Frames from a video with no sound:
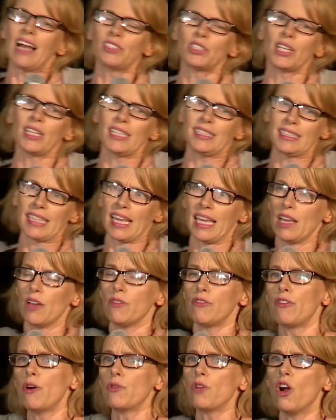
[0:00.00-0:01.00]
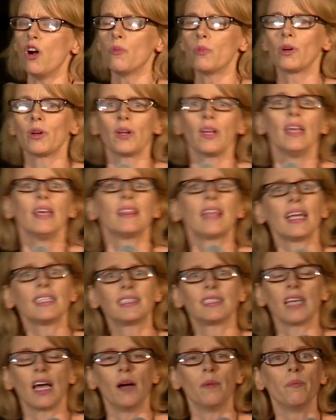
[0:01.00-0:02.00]
shall I say? Phone Homer.
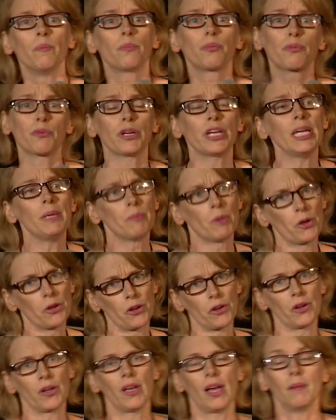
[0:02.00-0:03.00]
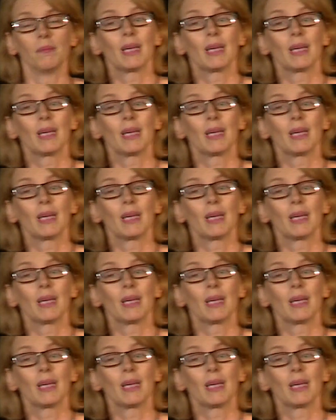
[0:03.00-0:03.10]
That's pre-murder.